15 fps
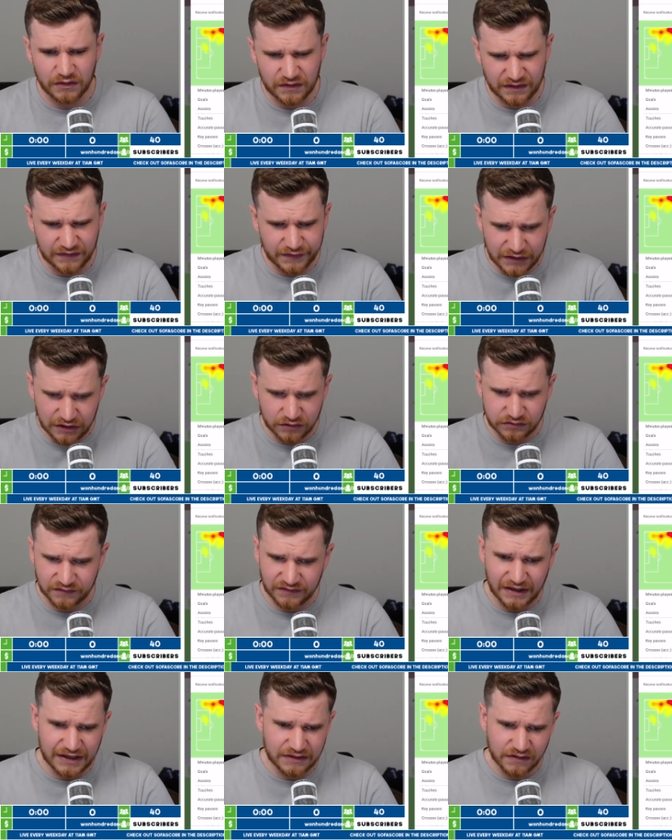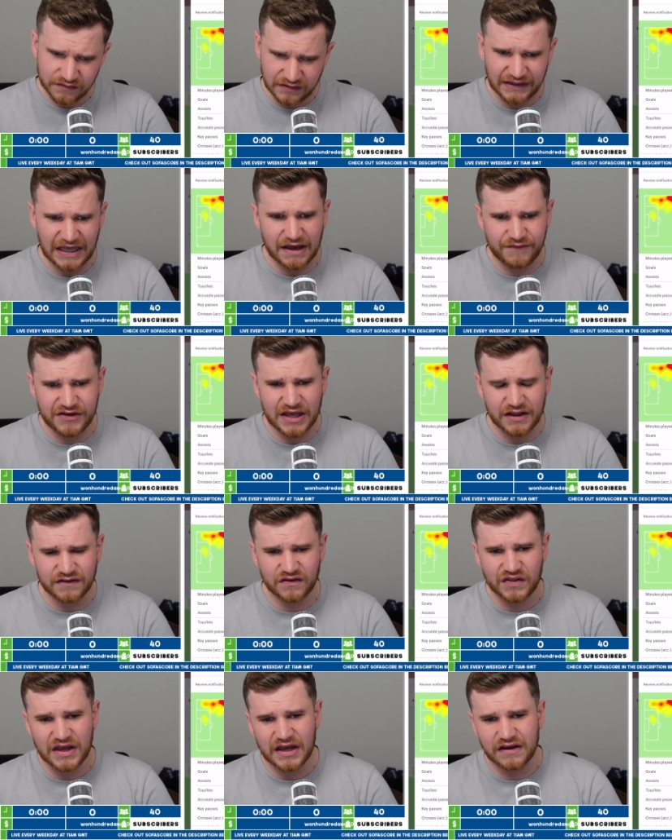The only thing that you'd say that's a caveat
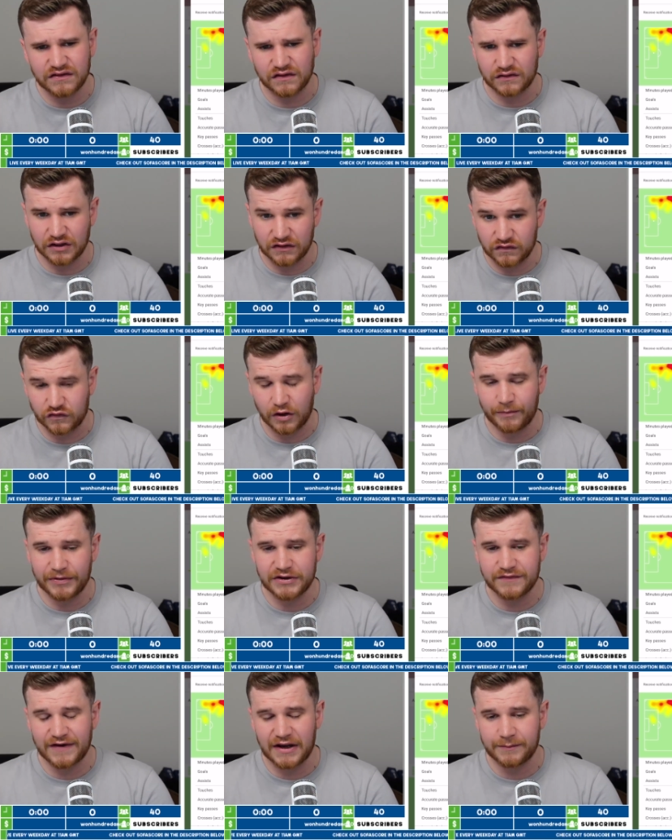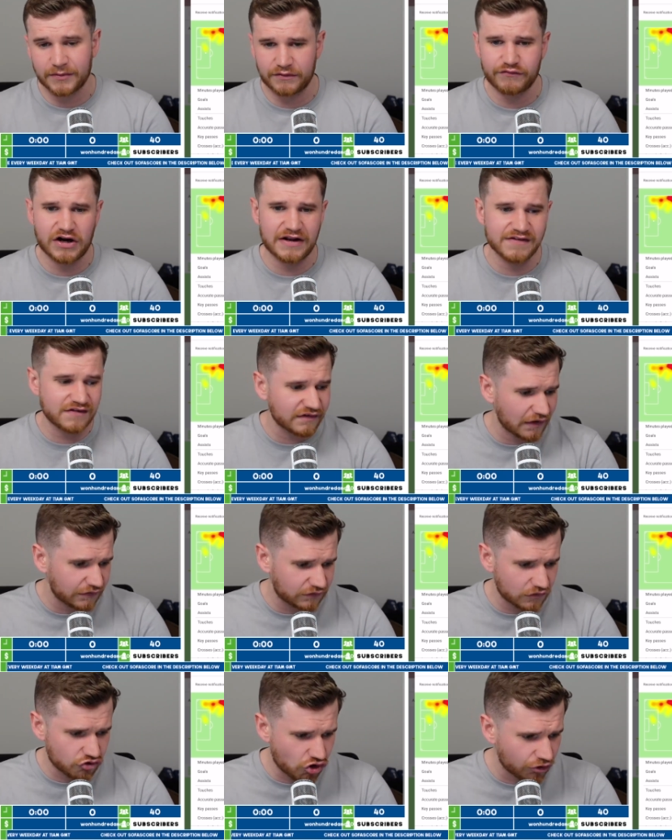to that is it's going to stop the development of Ryan
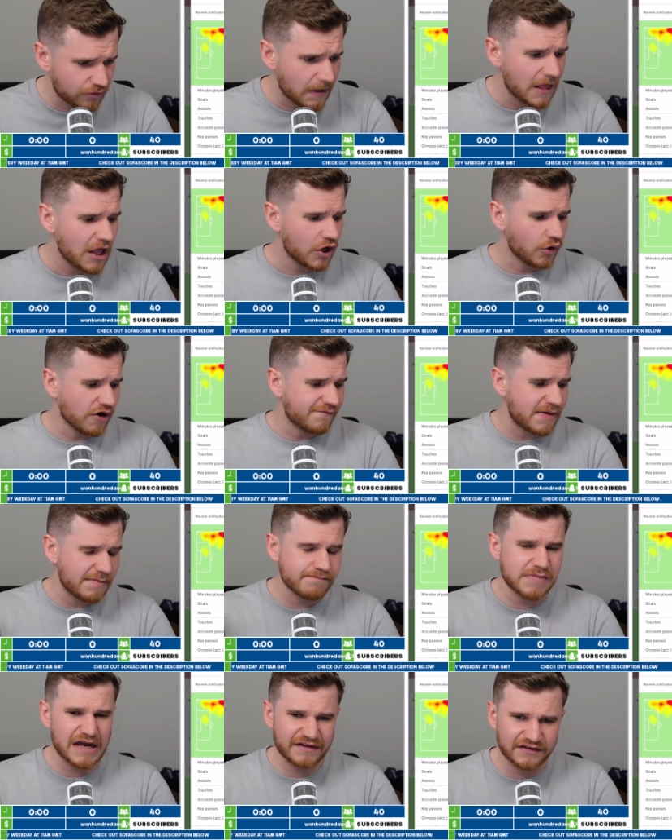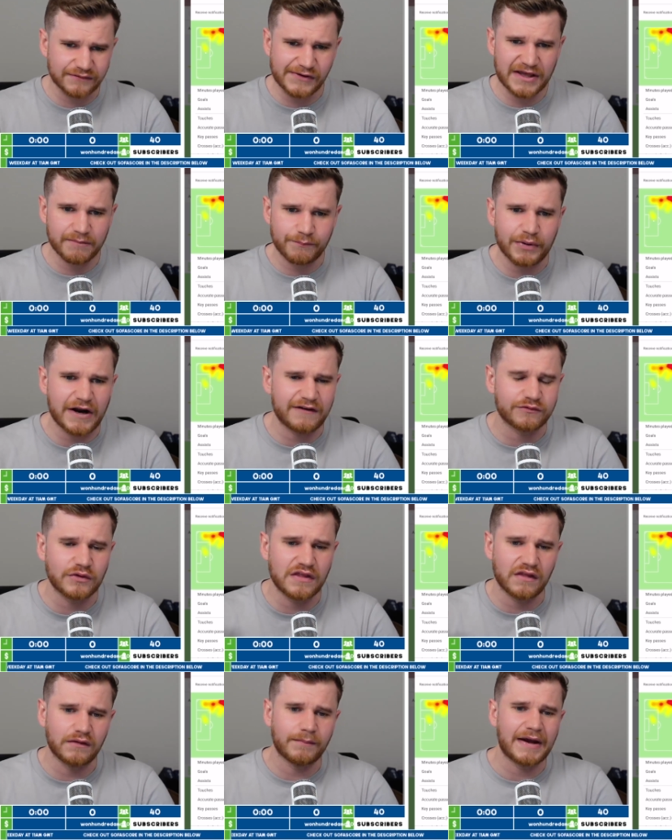Sessegnon, who have been massively impressed
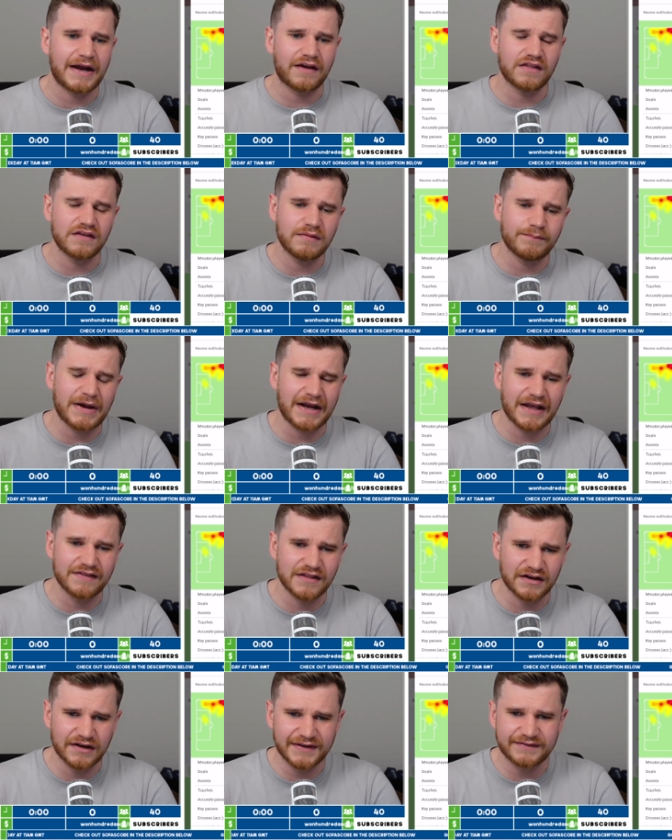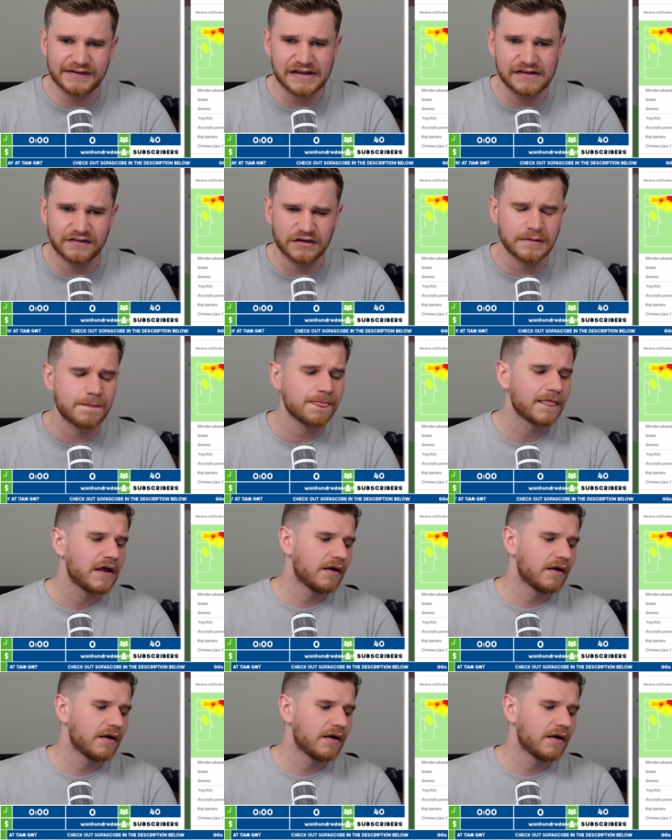with it at the back end of the season.